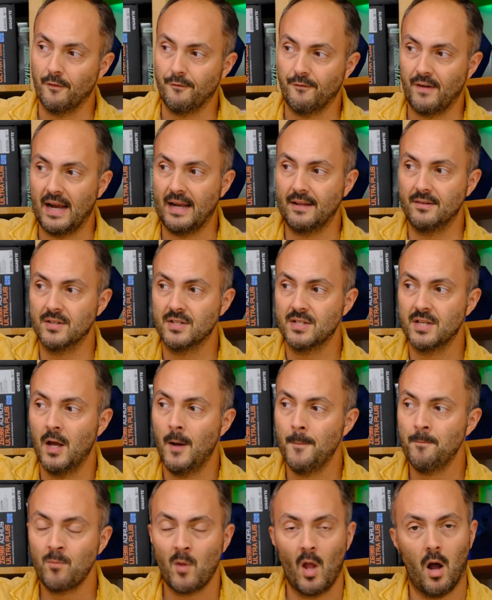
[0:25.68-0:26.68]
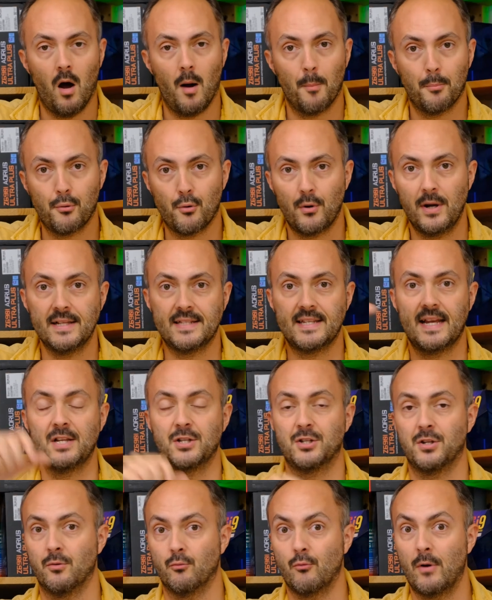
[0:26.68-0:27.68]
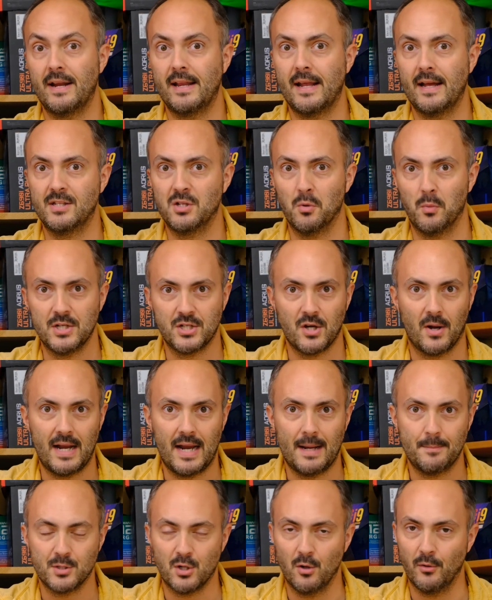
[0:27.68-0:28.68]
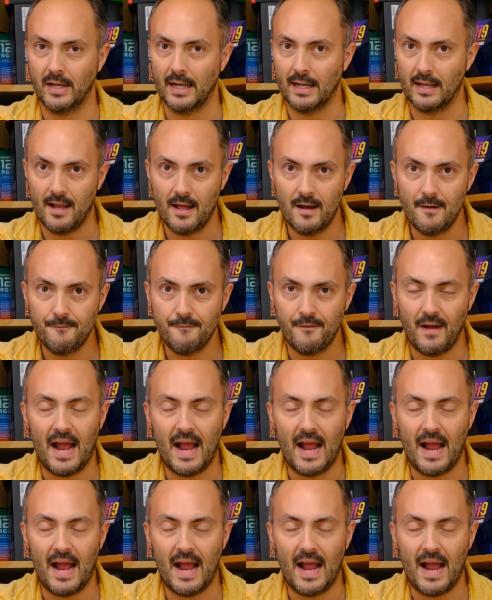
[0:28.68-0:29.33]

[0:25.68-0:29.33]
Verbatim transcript: fans are pre-attached to the radiator, which I absolutely love,